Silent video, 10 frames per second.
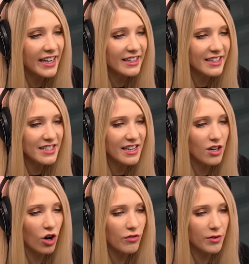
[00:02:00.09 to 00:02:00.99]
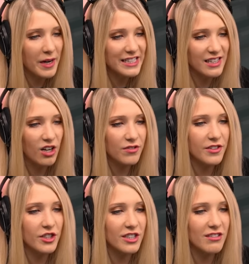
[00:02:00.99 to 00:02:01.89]
I'm gonna take it all for myself
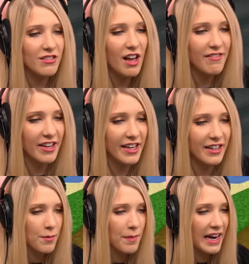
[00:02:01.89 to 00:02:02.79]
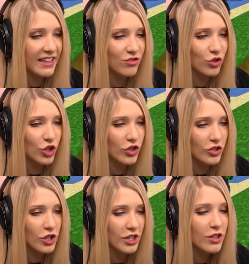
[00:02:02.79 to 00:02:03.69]
and you're gonna love it. Maddie, look,
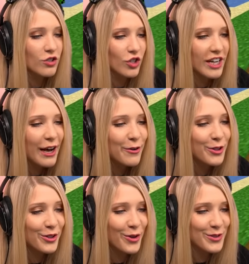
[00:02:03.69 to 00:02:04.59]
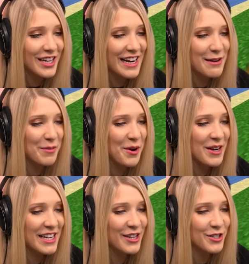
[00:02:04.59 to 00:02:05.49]
look, look. Look how close I am
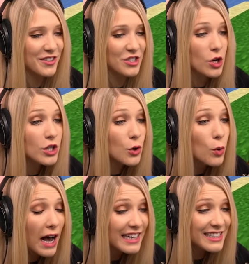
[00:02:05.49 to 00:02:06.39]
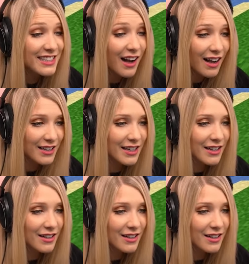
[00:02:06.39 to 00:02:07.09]
going under this. You got a duck.